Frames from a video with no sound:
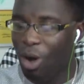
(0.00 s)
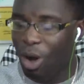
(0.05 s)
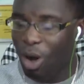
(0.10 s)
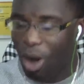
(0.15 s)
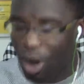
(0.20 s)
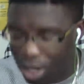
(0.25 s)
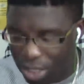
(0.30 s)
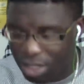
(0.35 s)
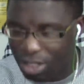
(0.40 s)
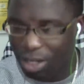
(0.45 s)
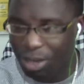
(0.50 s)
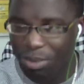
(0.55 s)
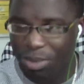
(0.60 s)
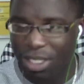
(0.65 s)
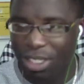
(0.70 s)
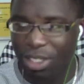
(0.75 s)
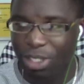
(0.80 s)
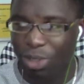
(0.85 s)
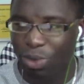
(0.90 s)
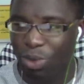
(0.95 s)
awesome
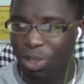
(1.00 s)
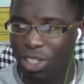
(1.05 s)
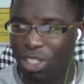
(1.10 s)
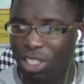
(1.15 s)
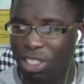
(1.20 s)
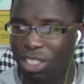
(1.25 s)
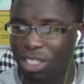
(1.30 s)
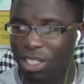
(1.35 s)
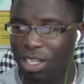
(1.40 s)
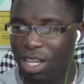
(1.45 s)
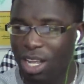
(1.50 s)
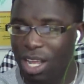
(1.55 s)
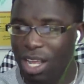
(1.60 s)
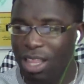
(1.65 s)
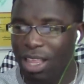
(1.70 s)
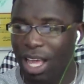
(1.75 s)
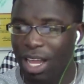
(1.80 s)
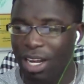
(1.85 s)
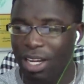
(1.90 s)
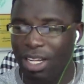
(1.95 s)
situation
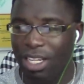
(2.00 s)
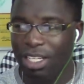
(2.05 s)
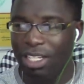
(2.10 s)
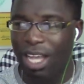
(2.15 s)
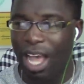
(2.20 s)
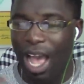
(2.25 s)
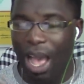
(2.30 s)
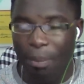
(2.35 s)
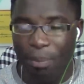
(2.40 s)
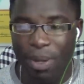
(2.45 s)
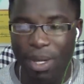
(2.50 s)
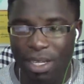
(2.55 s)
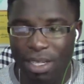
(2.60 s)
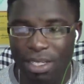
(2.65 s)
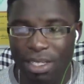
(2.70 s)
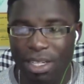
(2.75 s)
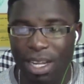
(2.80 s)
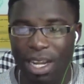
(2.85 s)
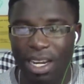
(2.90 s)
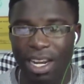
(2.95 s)
that this
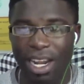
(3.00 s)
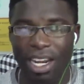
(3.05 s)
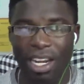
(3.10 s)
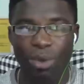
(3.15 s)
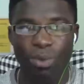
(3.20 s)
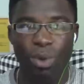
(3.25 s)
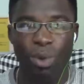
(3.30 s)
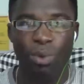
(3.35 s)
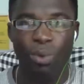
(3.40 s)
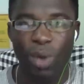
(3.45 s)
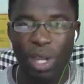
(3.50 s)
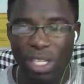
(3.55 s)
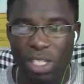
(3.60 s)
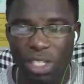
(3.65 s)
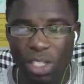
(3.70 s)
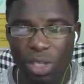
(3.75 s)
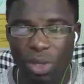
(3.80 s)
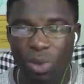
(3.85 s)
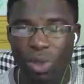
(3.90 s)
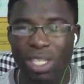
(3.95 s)
happened and then they were
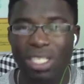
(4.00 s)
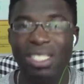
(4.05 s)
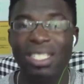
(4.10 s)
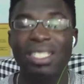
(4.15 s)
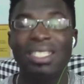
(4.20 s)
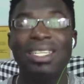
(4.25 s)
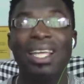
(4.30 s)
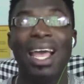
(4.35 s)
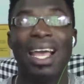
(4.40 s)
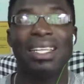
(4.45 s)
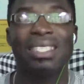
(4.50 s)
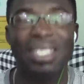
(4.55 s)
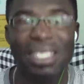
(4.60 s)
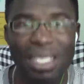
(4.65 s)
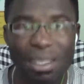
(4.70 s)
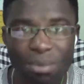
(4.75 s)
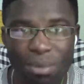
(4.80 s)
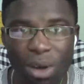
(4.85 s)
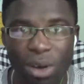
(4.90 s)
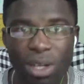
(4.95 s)
rescued. It's a
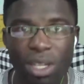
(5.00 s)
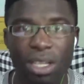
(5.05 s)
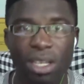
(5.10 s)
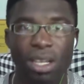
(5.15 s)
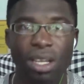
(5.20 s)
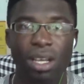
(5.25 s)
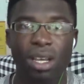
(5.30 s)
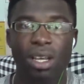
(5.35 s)
testimony.